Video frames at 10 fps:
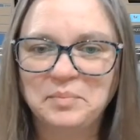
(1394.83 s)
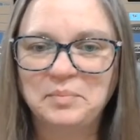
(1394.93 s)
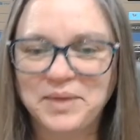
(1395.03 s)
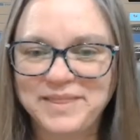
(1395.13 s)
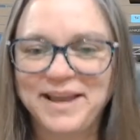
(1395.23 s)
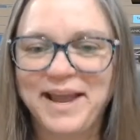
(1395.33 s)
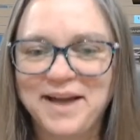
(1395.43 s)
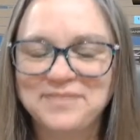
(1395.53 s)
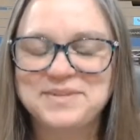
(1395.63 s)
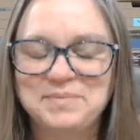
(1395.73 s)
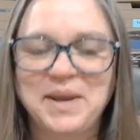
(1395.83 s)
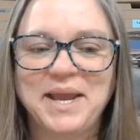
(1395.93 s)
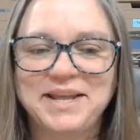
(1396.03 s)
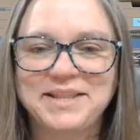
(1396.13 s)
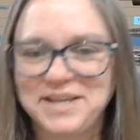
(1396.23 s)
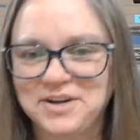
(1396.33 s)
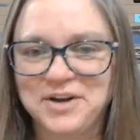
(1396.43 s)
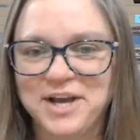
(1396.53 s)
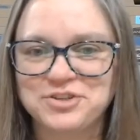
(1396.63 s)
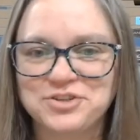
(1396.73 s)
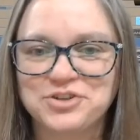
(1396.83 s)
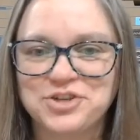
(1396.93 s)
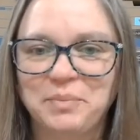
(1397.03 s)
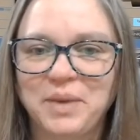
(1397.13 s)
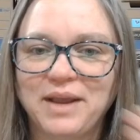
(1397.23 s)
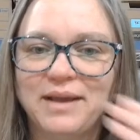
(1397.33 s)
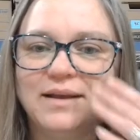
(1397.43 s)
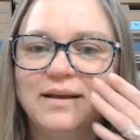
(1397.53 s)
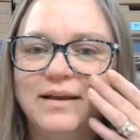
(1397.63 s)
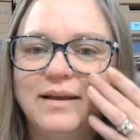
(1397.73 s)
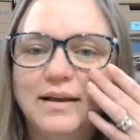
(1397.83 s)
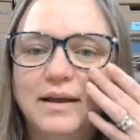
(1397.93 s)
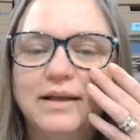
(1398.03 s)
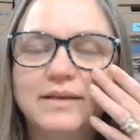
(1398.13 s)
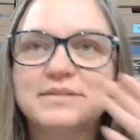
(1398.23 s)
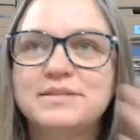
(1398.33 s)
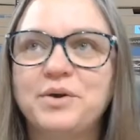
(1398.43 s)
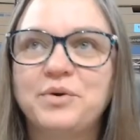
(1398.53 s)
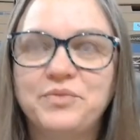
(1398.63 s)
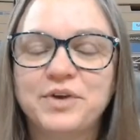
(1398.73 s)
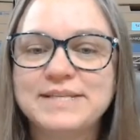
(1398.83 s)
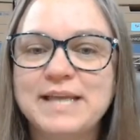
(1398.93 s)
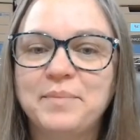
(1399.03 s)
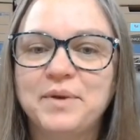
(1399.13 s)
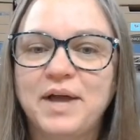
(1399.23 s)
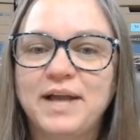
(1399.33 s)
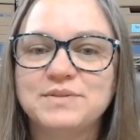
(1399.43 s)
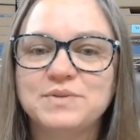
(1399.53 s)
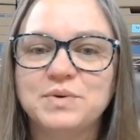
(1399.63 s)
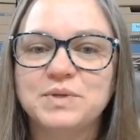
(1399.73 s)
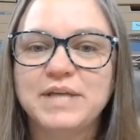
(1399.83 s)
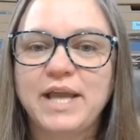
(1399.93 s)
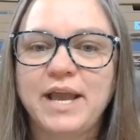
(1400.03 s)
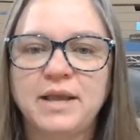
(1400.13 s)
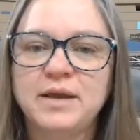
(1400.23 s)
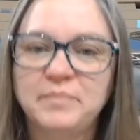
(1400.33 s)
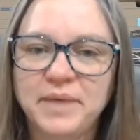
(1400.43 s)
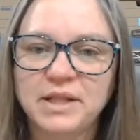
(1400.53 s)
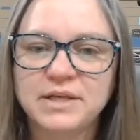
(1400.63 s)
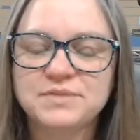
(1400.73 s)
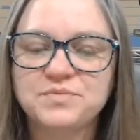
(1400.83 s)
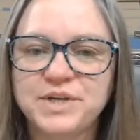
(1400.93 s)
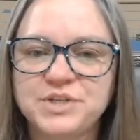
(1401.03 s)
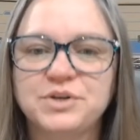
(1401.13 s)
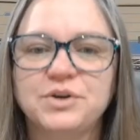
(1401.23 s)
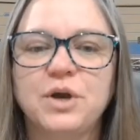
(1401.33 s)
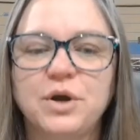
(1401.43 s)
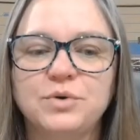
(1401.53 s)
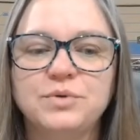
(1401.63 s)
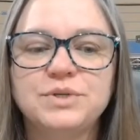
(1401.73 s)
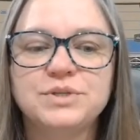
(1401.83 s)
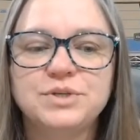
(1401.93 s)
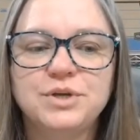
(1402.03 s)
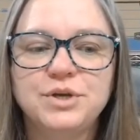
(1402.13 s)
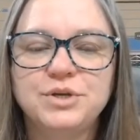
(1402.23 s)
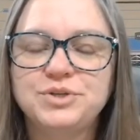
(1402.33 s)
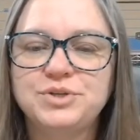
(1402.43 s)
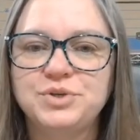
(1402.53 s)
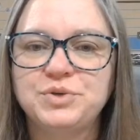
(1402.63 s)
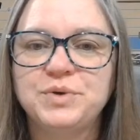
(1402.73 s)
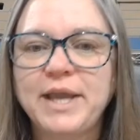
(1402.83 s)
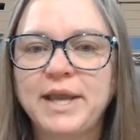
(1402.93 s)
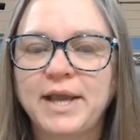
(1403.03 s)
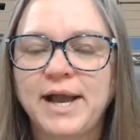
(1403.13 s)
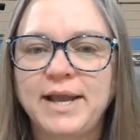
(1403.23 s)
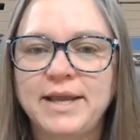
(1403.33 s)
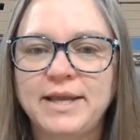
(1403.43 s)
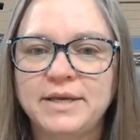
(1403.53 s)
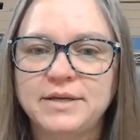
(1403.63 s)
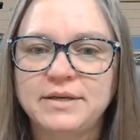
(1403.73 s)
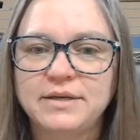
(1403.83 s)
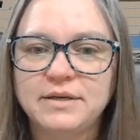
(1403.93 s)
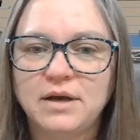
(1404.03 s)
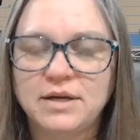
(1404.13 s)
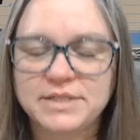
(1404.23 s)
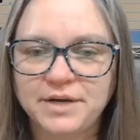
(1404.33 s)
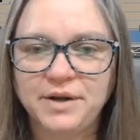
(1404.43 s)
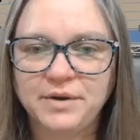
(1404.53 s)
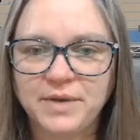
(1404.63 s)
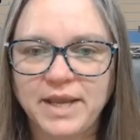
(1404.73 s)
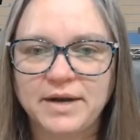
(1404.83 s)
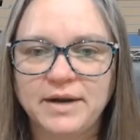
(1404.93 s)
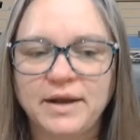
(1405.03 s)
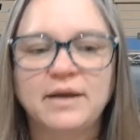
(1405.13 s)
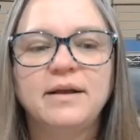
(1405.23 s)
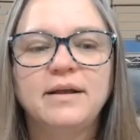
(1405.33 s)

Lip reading: but they have to pay the international shipping. So for example, I sold a Cabela's winter coat to a guy in Ontario, Canada.